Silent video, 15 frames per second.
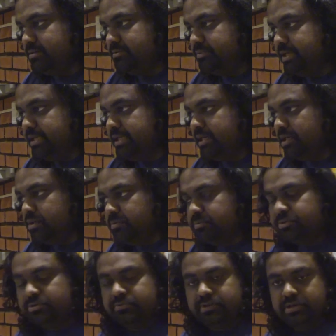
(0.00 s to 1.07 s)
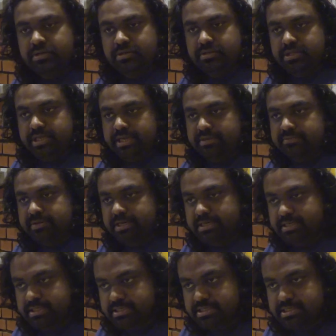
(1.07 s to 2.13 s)
We now move on to the
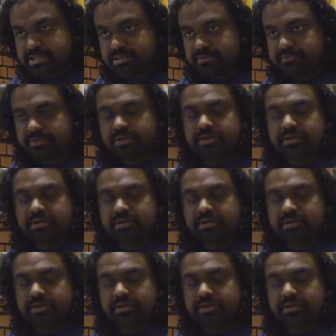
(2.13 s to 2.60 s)
advantages of chord